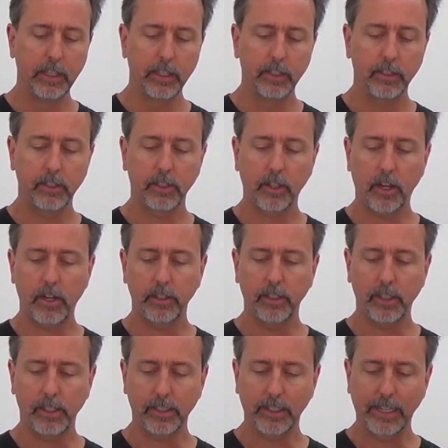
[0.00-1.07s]

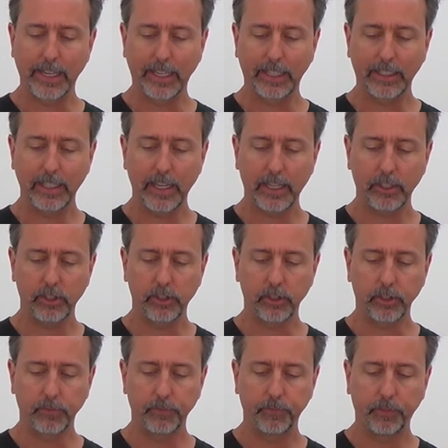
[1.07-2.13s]
sawdust-like texture,
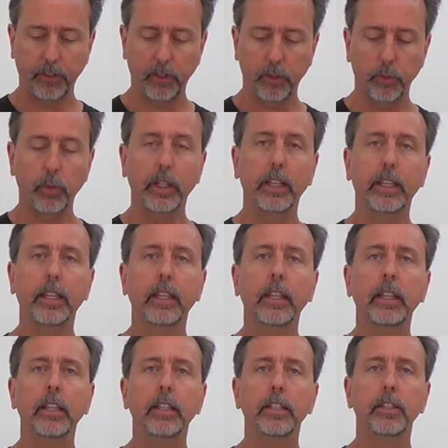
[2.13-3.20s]
you're really
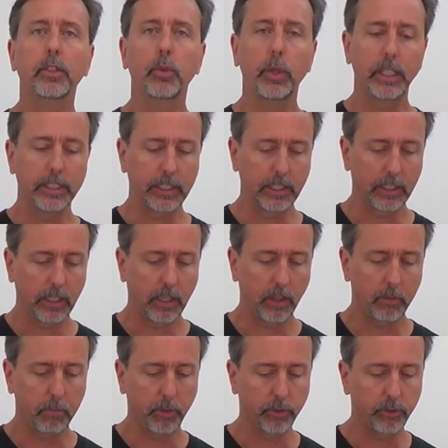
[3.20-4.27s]
squeezing the
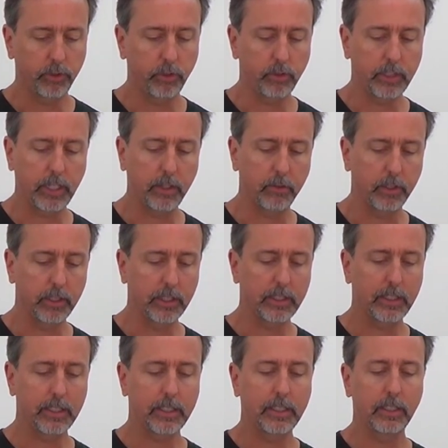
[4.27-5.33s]
most juice out. Where this
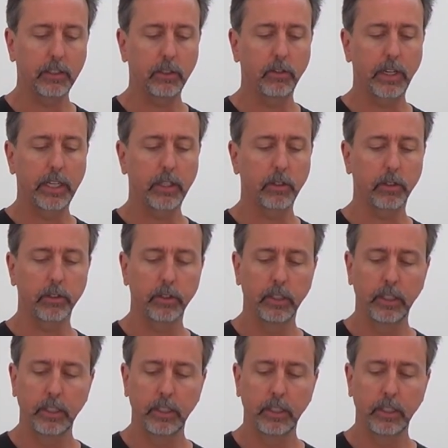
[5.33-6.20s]
is still granular,